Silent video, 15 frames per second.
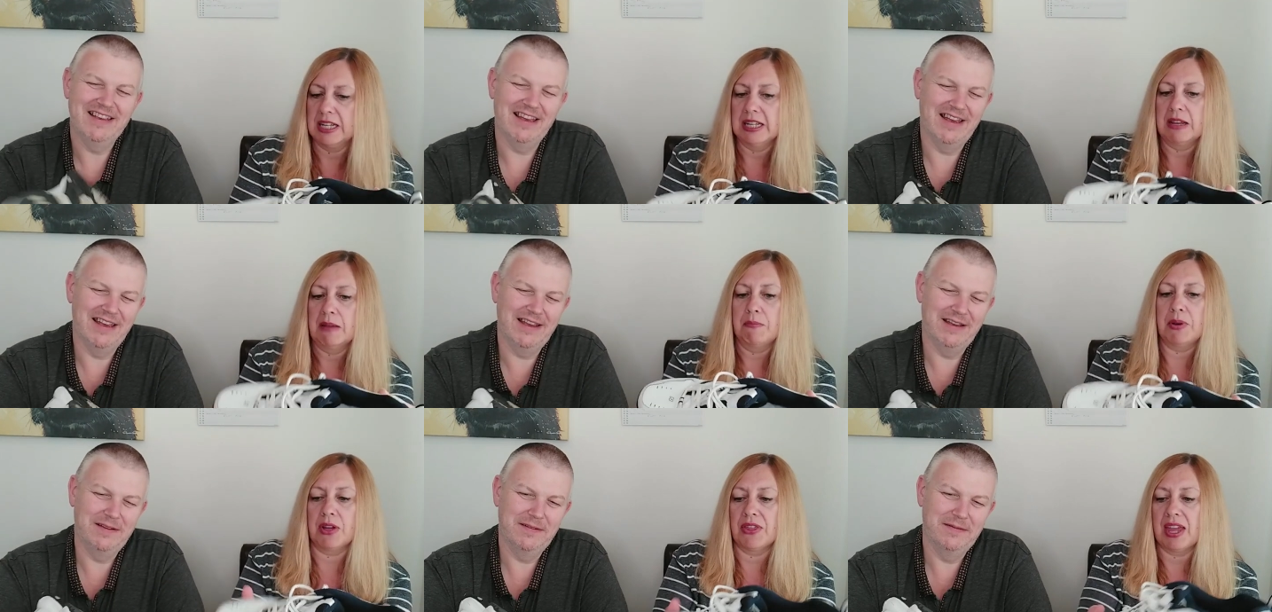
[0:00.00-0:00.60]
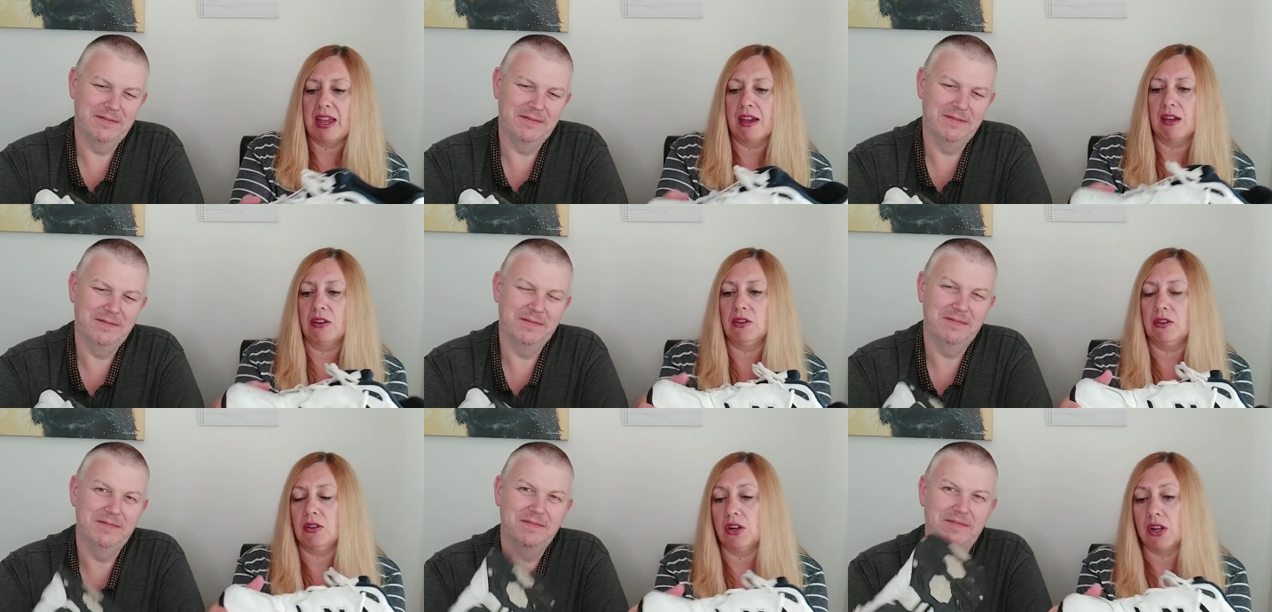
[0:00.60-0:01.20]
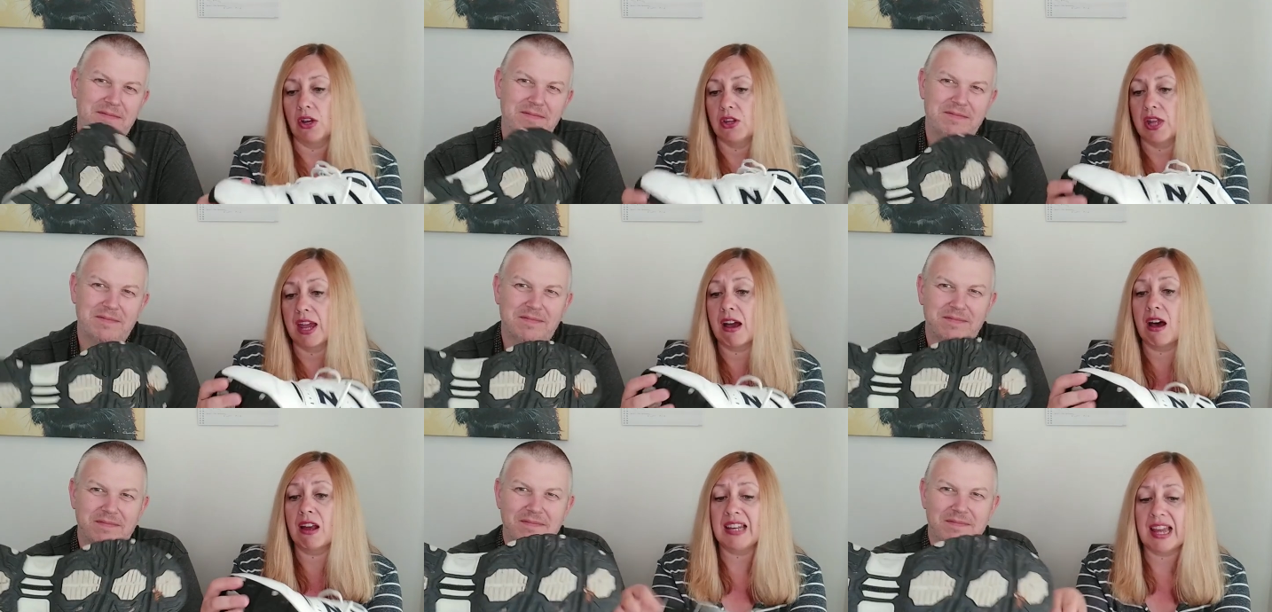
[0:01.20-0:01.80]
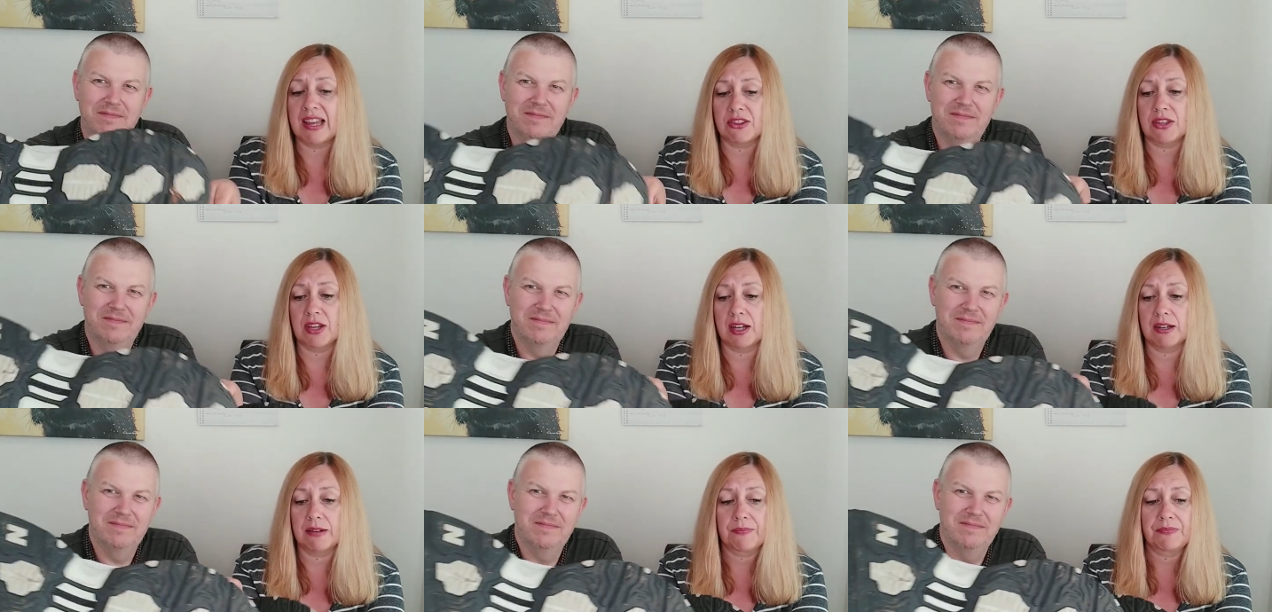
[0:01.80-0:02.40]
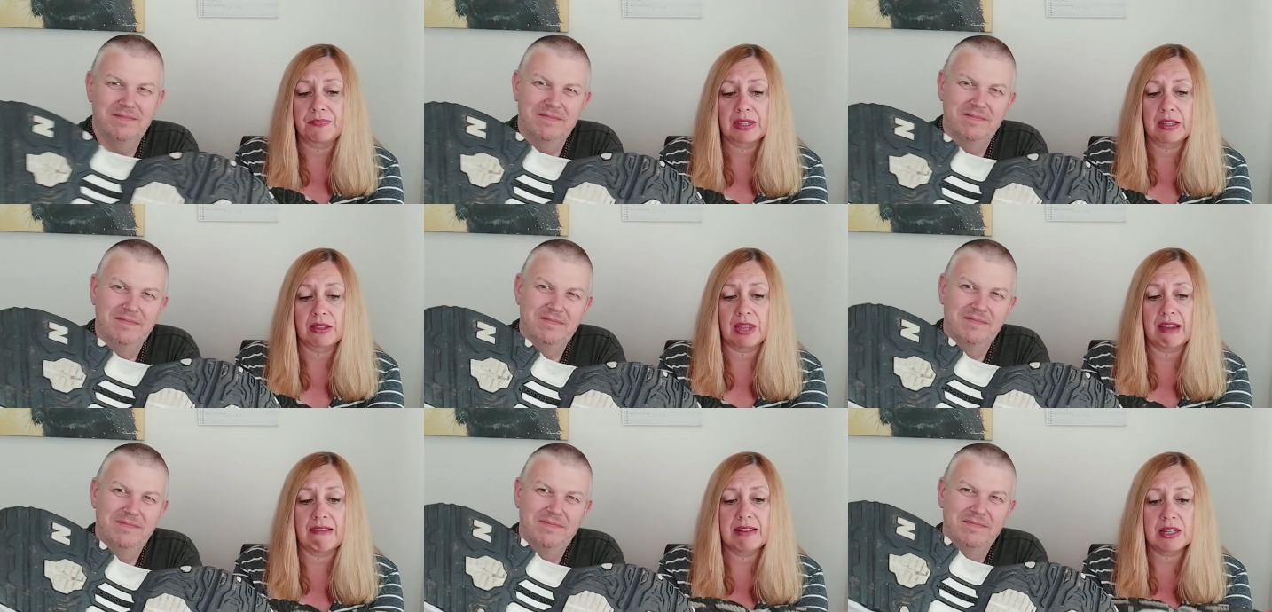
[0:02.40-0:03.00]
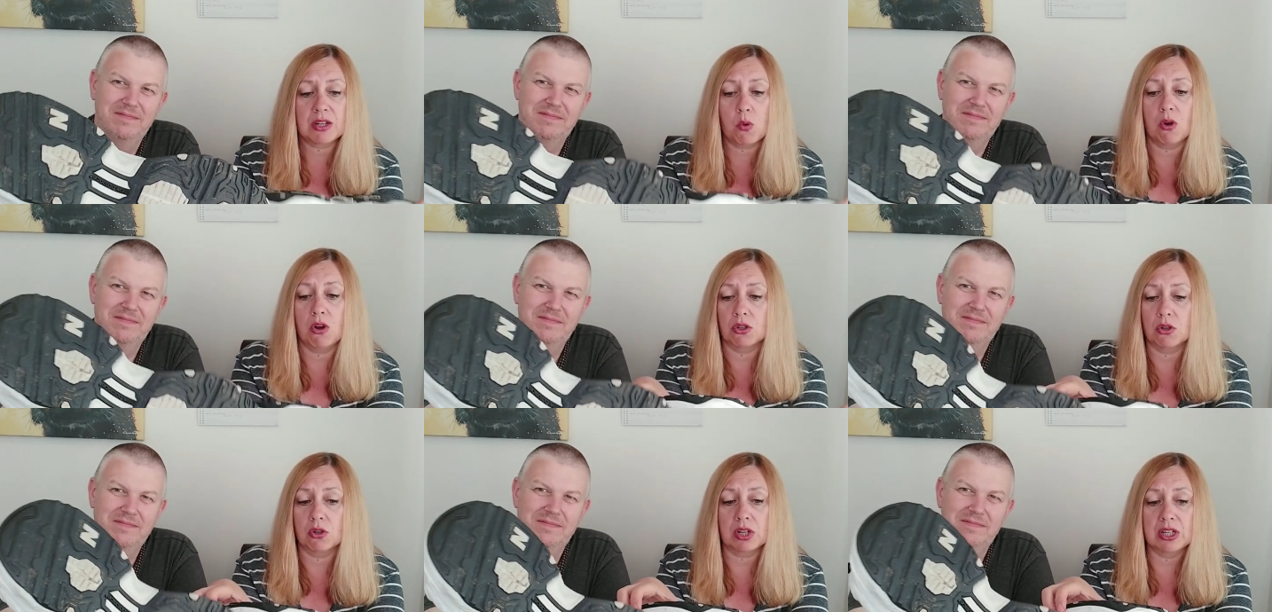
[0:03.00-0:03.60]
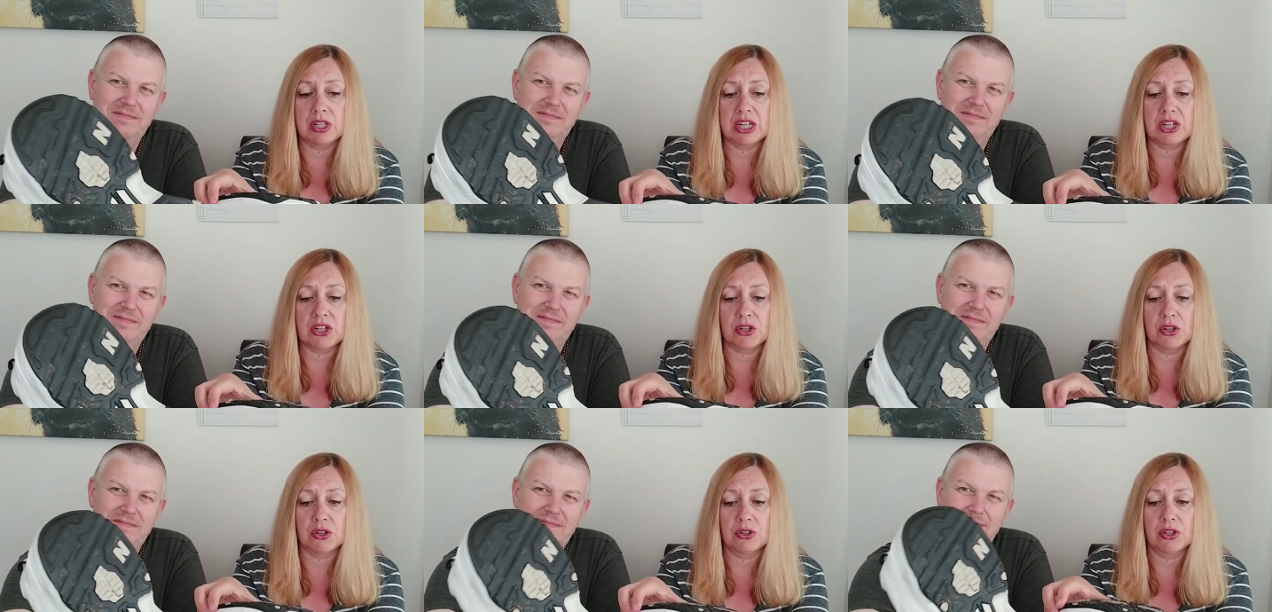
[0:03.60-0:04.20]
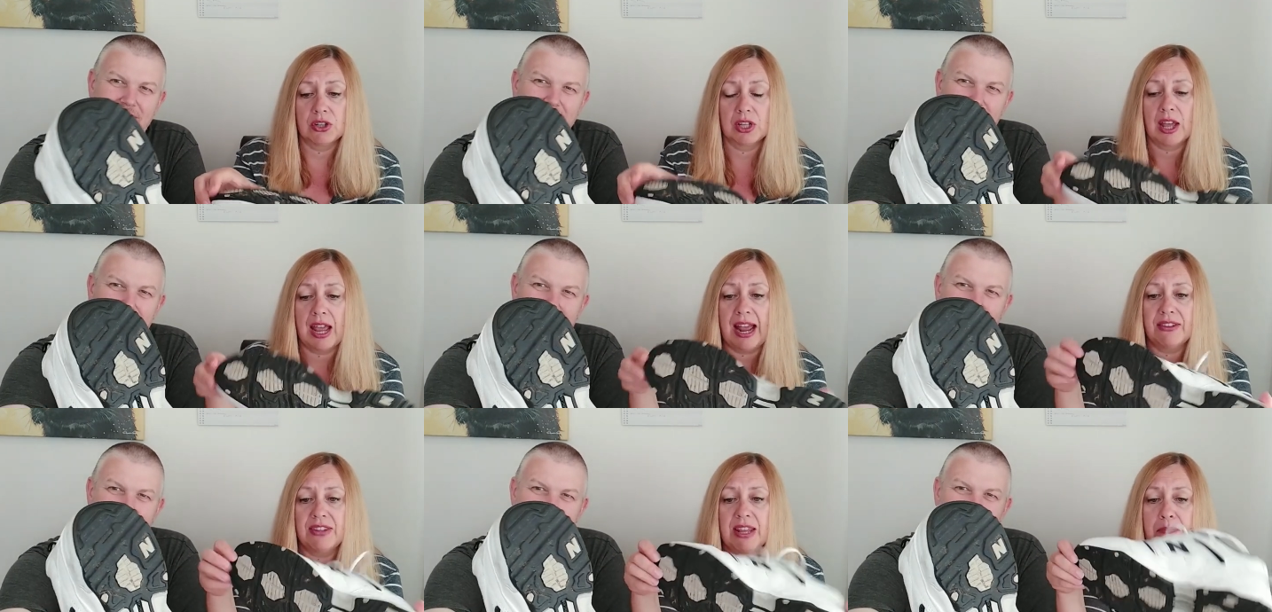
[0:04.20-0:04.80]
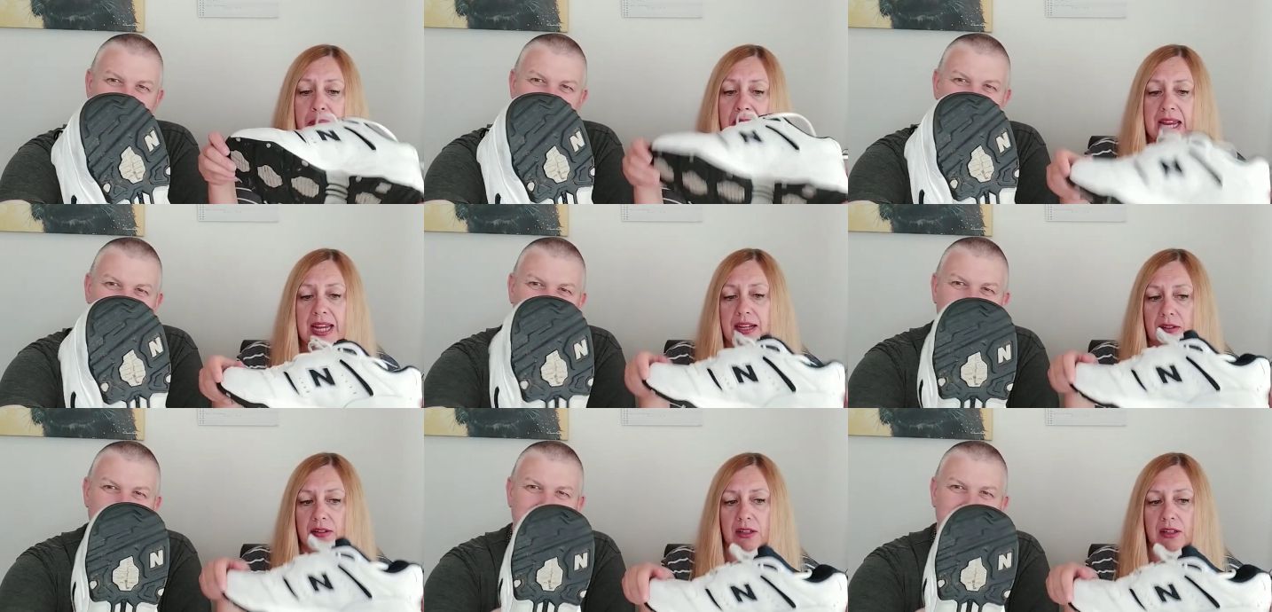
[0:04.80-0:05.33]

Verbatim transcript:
Speaker 1: Yeah. But they're you know they are leather, they're in quite a good condition, and they're big.